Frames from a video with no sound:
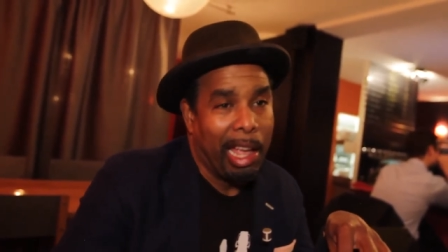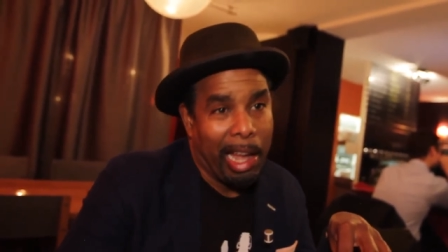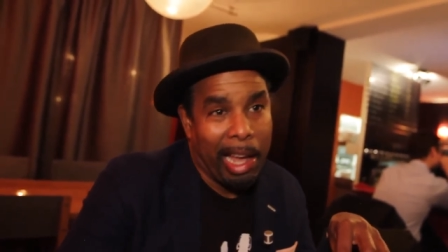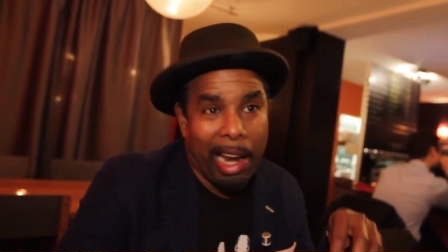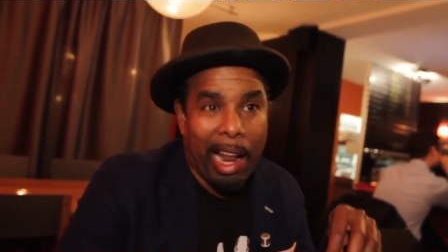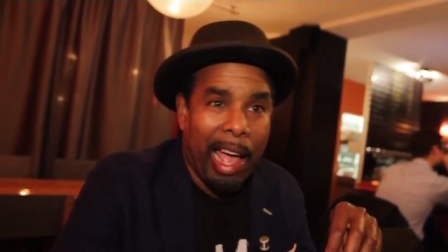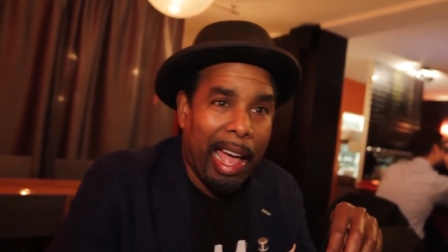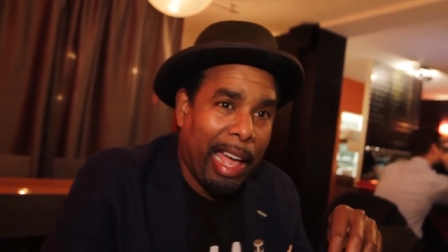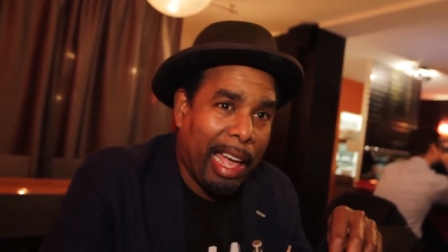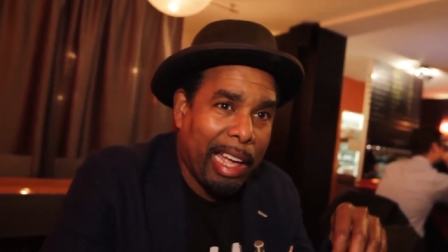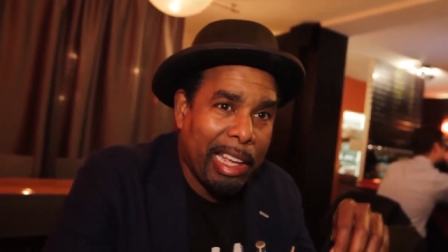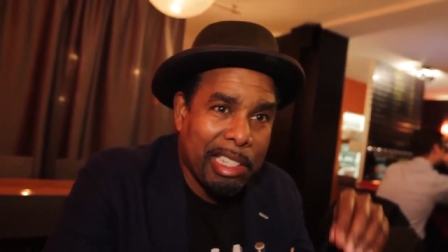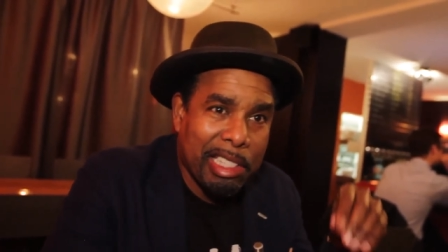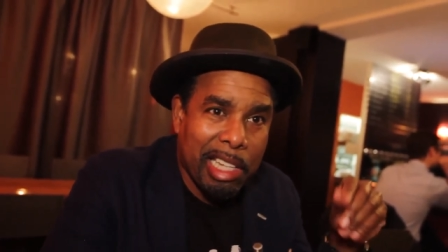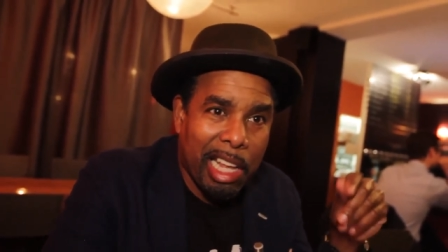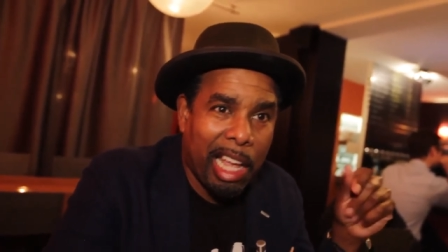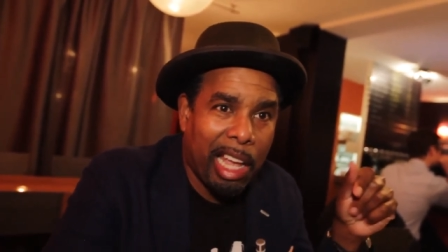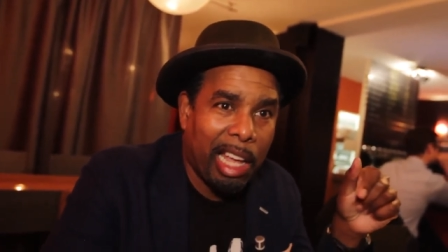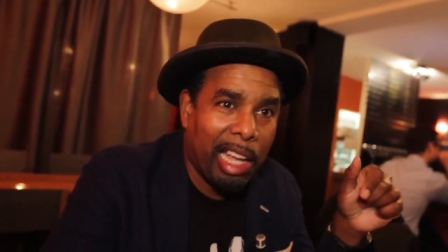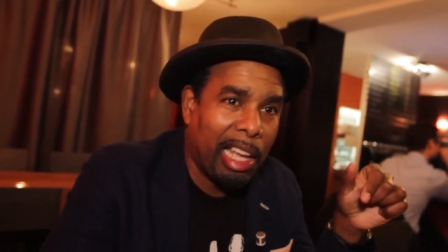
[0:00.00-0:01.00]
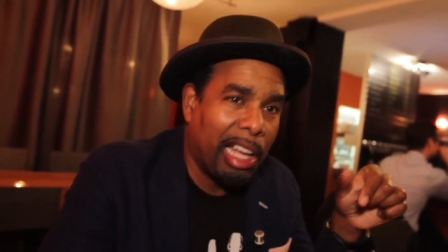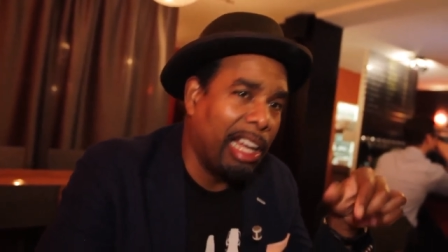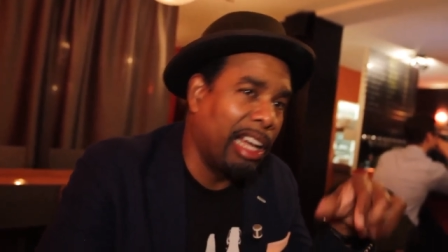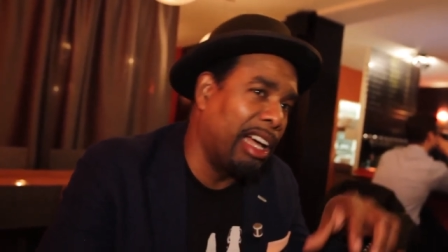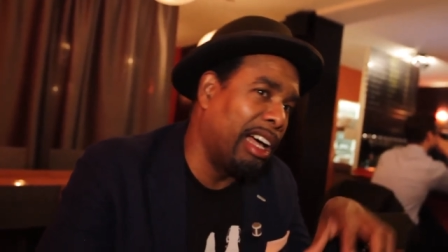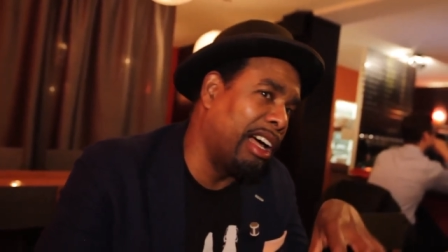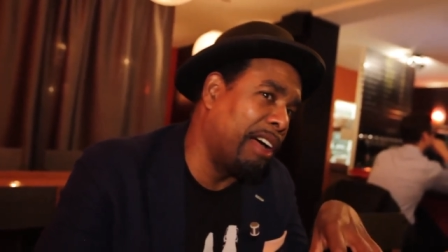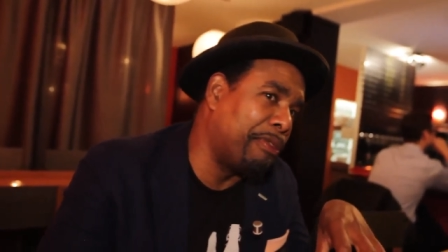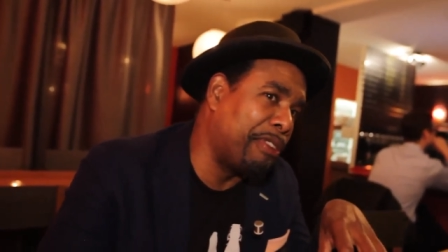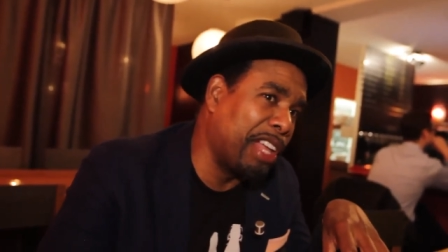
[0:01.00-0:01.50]
It has a
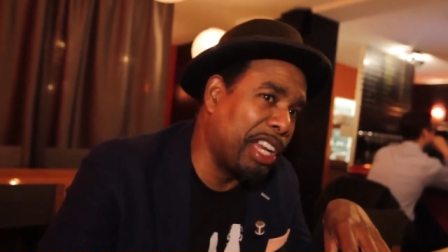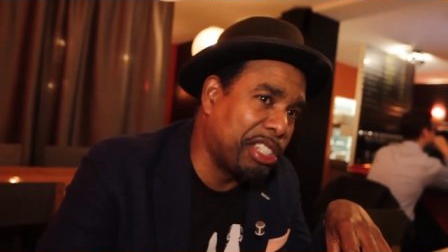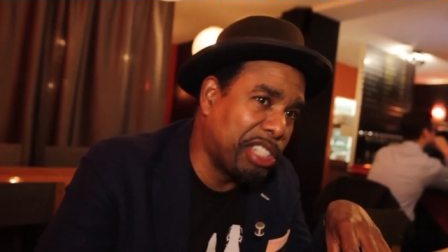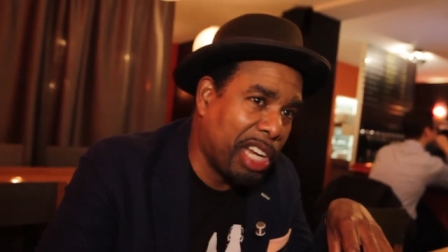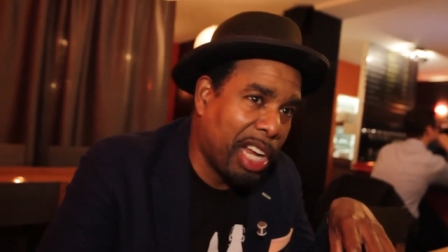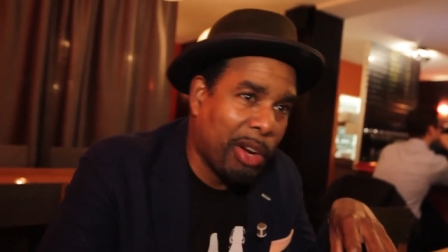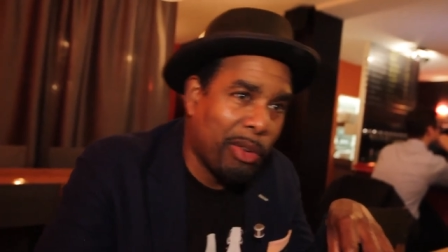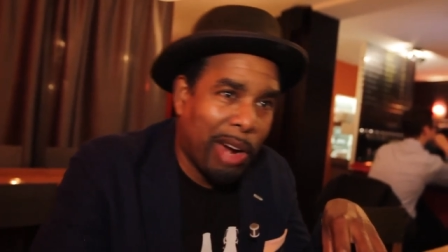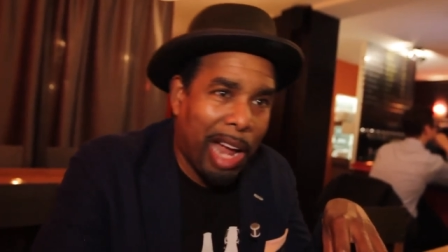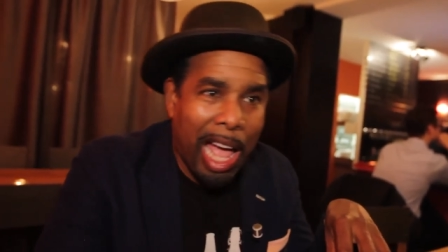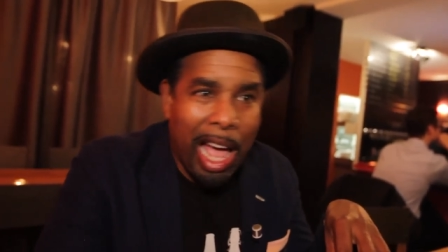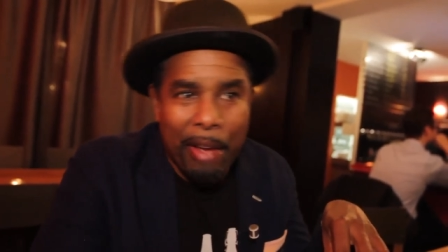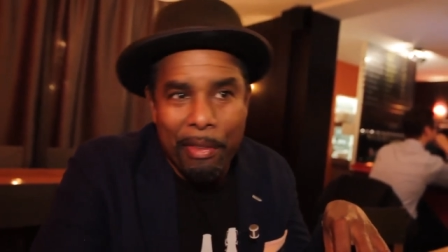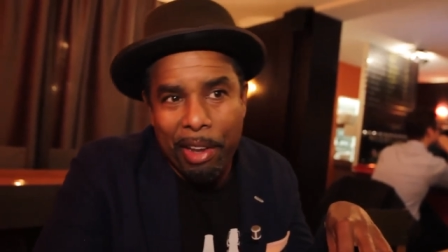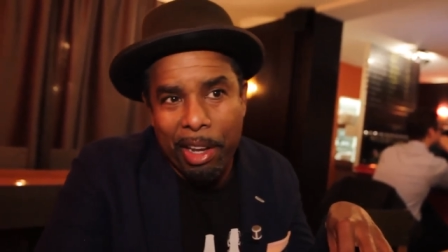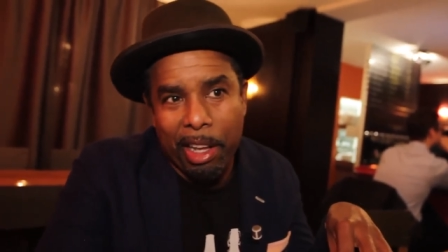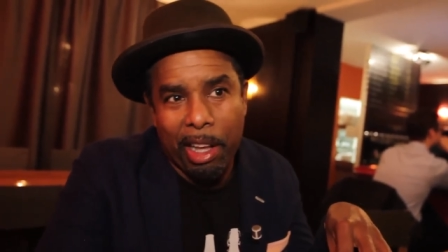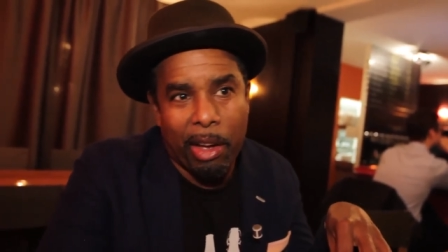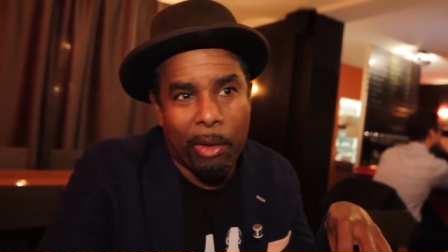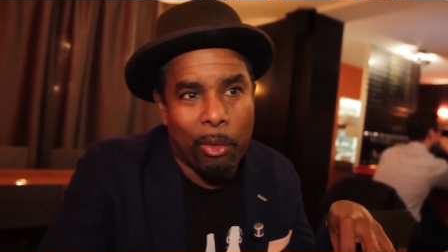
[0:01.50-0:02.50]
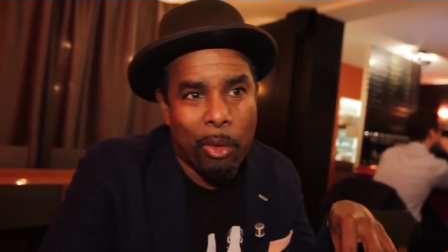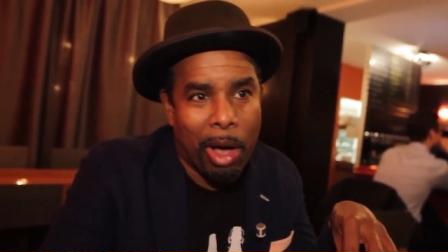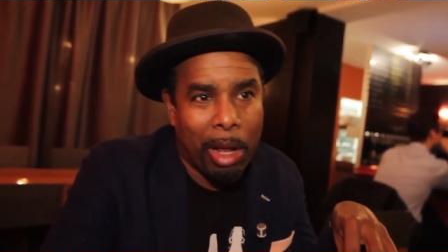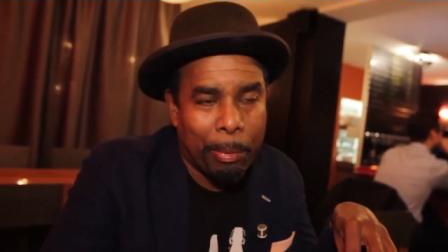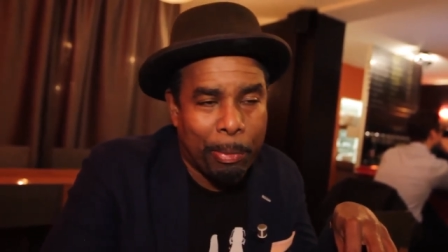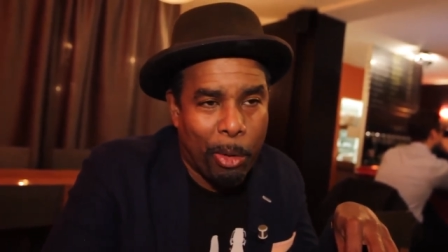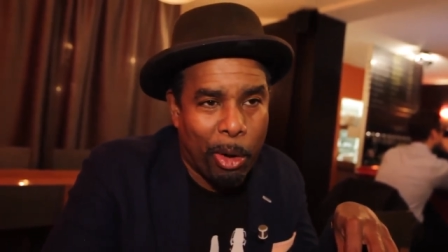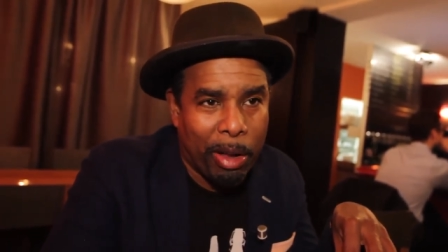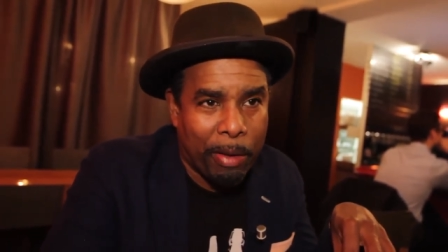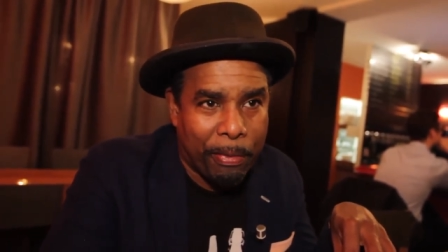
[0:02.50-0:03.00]
uh, finishing gravity of
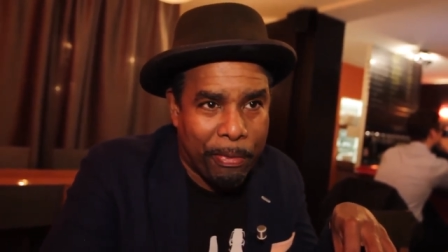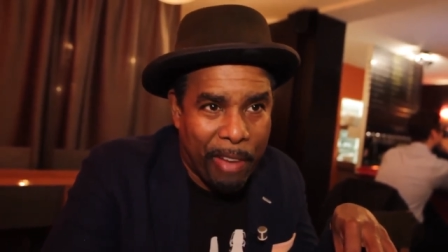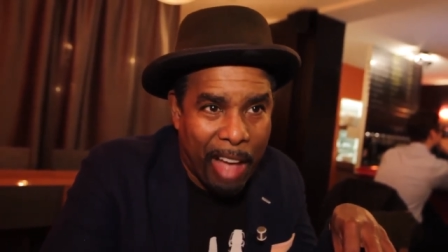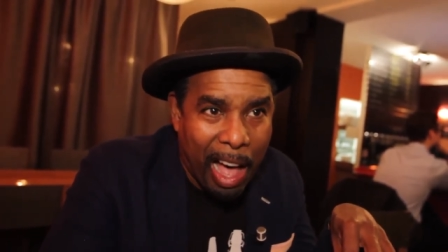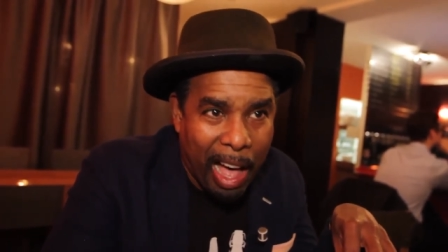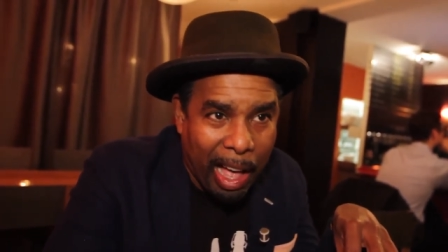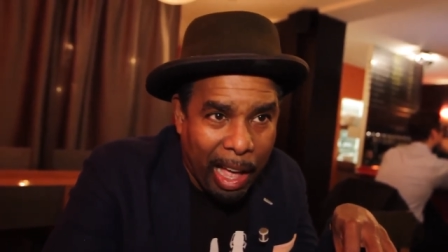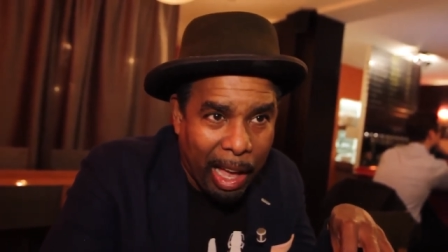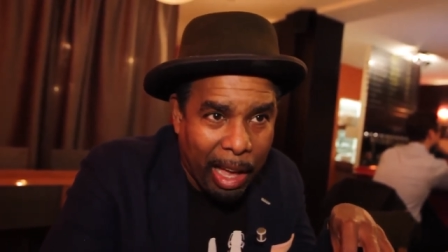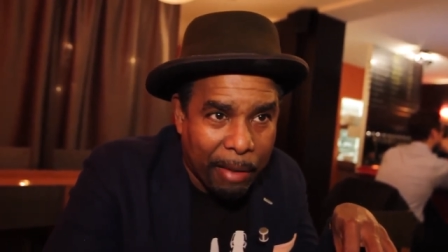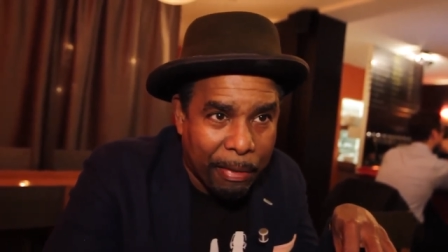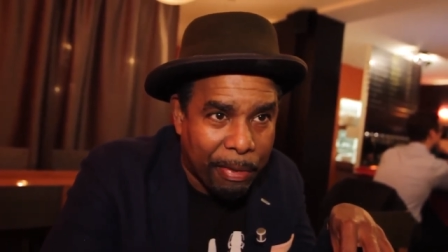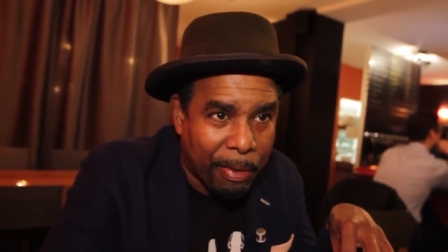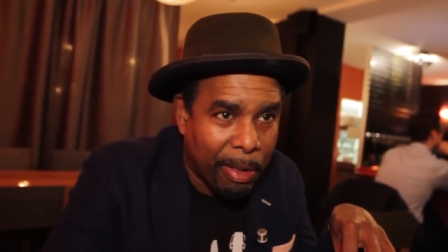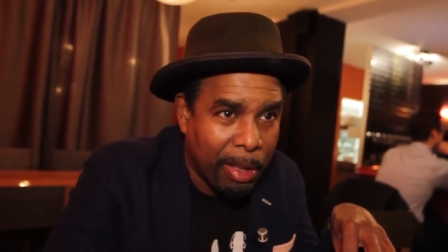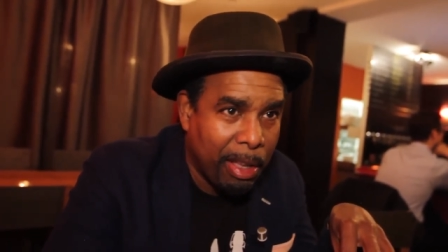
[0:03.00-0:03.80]
1.5.